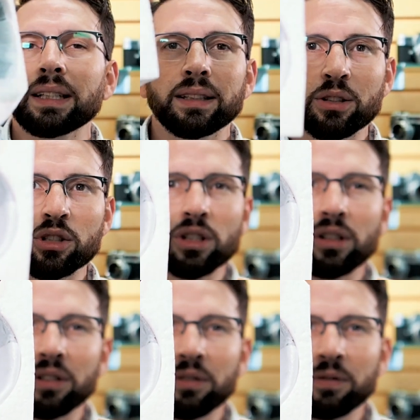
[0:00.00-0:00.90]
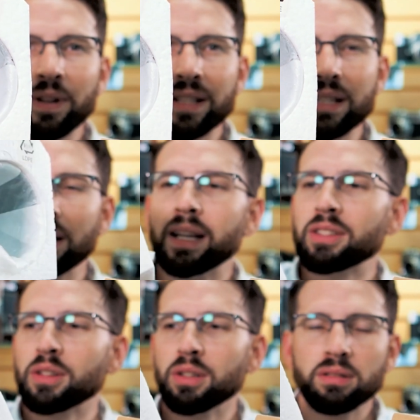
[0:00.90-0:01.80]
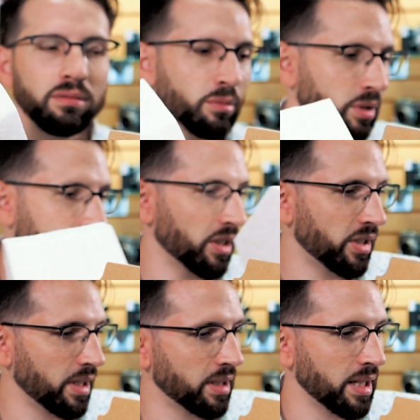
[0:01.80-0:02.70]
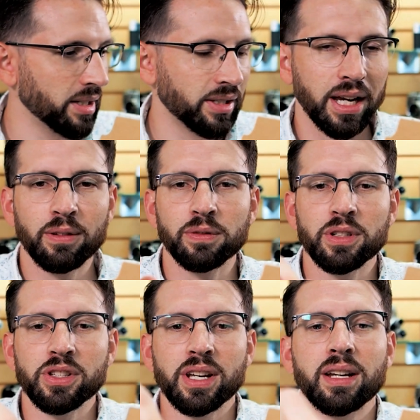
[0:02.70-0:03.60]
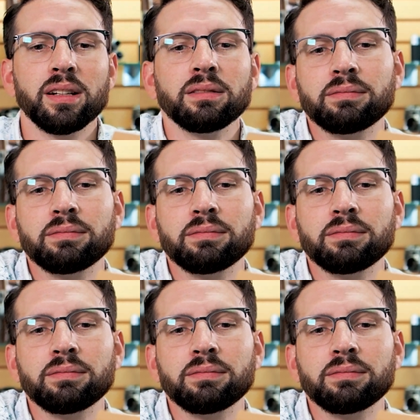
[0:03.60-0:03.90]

There's your fancy lens hood. We're gonna set that aside for a second.